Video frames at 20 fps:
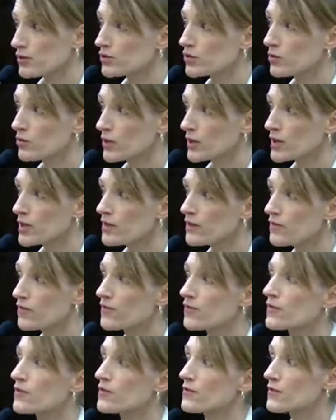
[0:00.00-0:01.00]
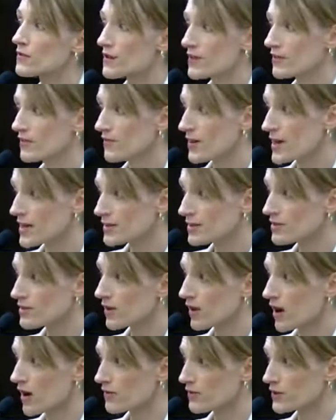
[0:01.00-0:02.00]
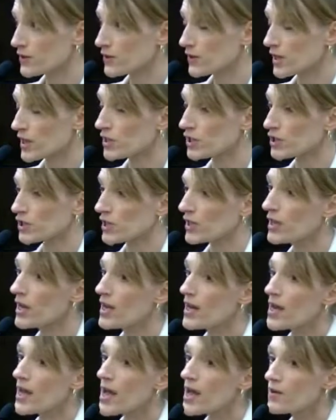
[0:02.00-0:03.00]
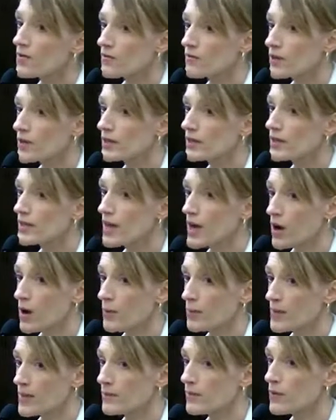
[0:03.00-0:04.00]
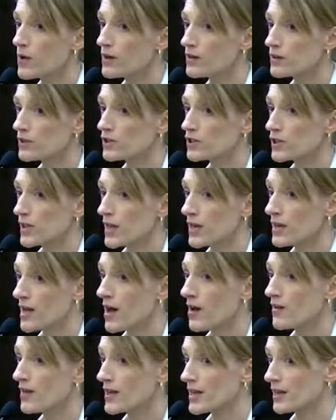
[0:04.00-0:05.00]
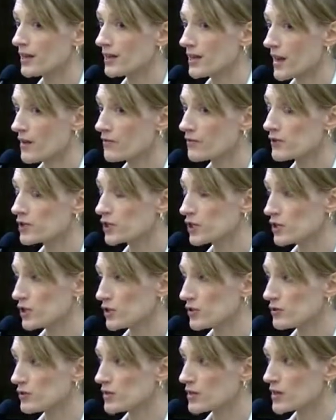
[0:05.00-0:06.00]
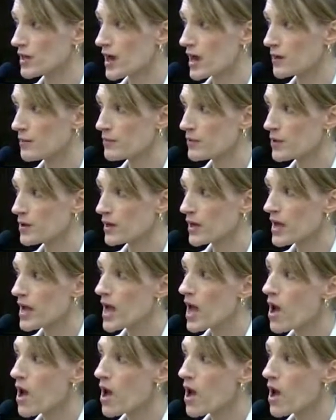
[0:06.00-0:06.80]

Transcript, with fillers: So we're going to further advance the conversation and really help people understand how they can leverage and use the guidebook,